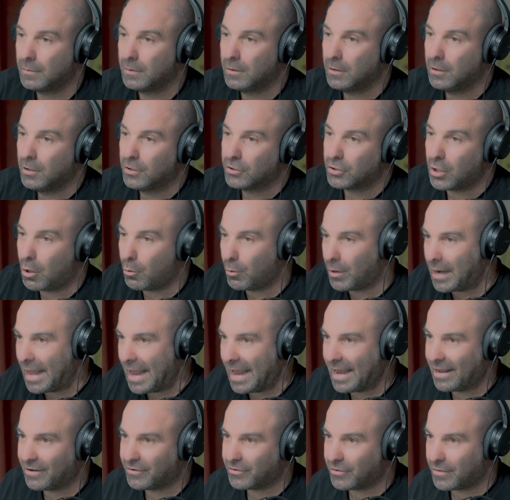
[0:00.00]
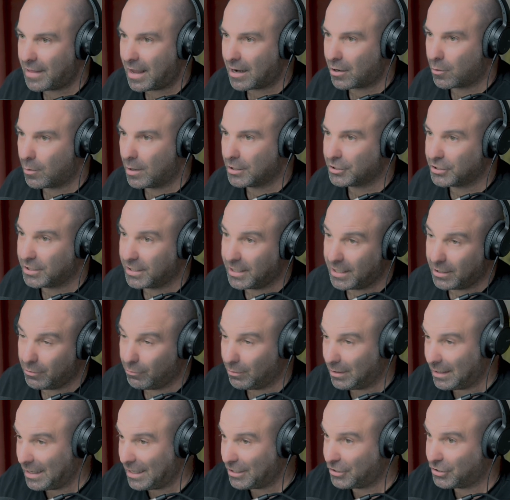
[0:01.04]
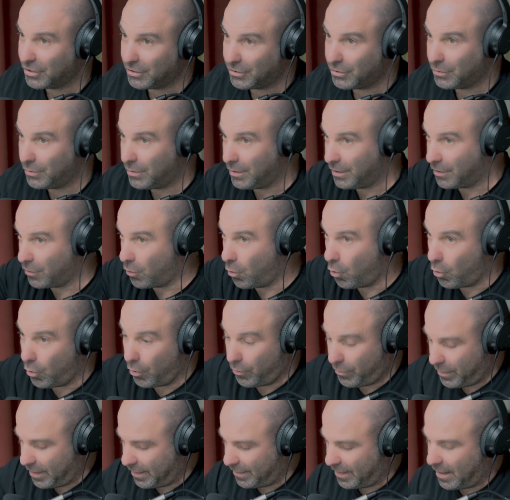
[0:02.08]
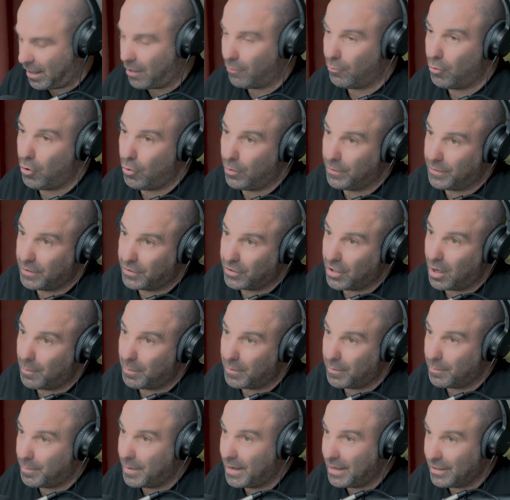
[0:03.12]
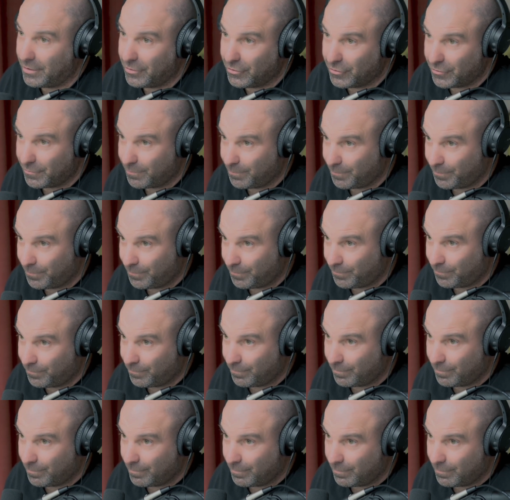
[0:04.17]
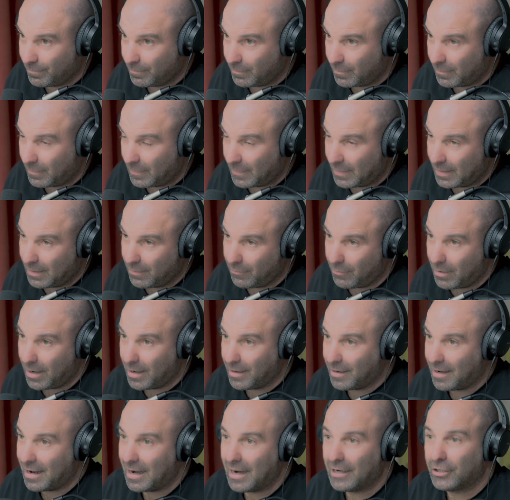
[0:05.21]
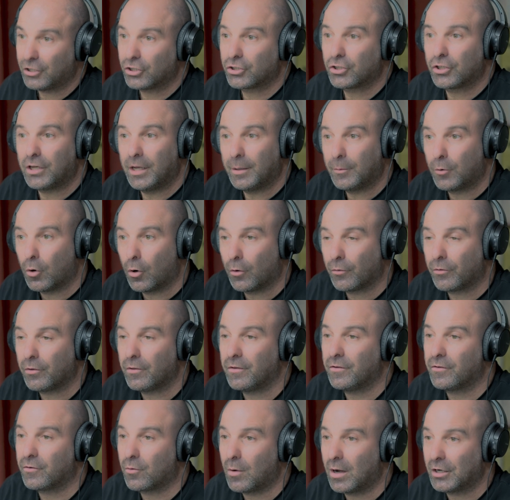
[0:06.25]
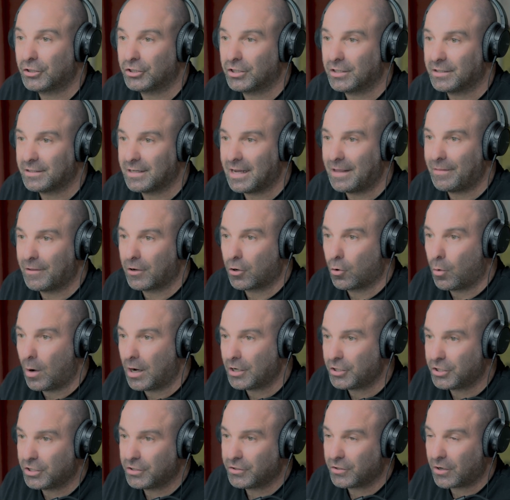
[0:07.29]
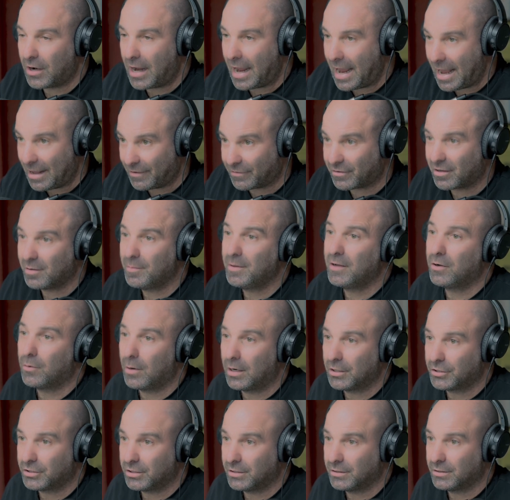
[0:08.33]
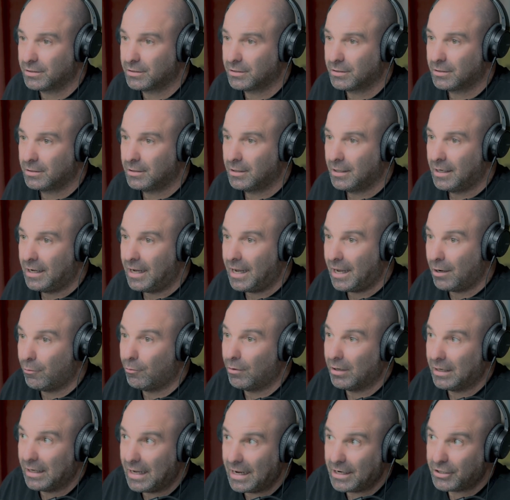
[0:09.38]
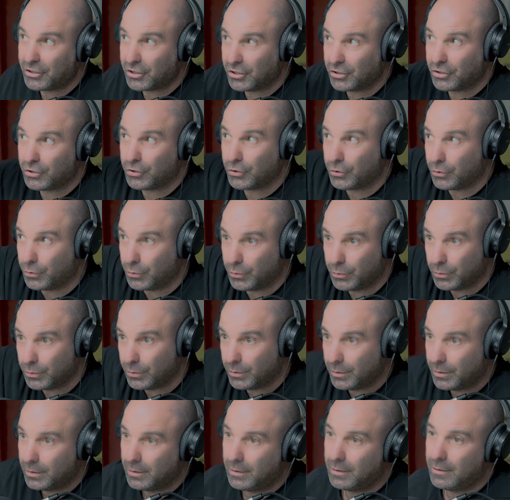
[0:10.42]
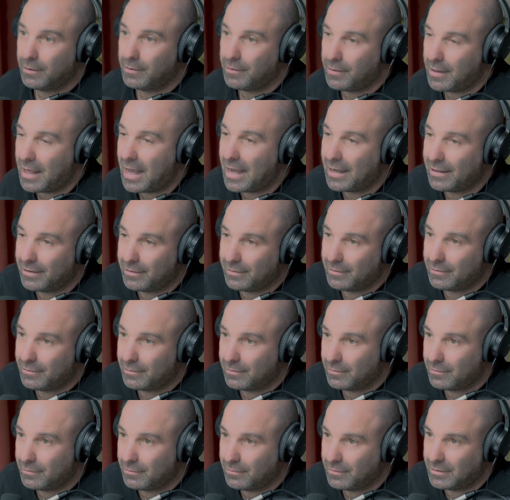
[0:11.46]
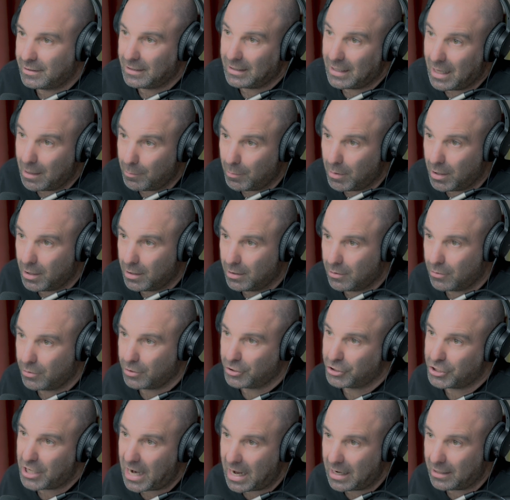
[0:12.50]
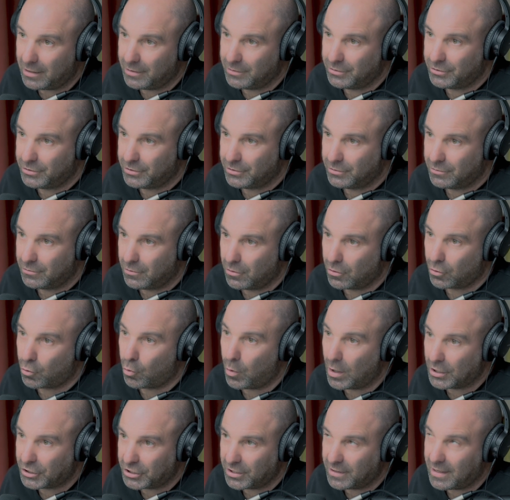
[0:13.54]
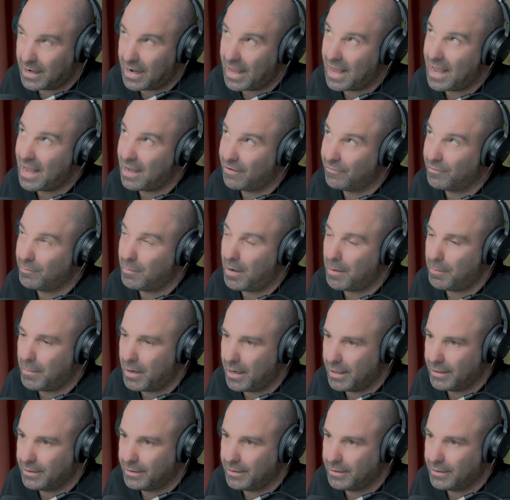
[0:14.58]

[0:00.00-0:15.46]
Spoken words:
So I would answer that question in relation to the core thing that I wrote at the top of the page. Right? And I just keep going through these questions, and the questions are asking me questions in relation to that dilemma or challenge or question that I have in my mind.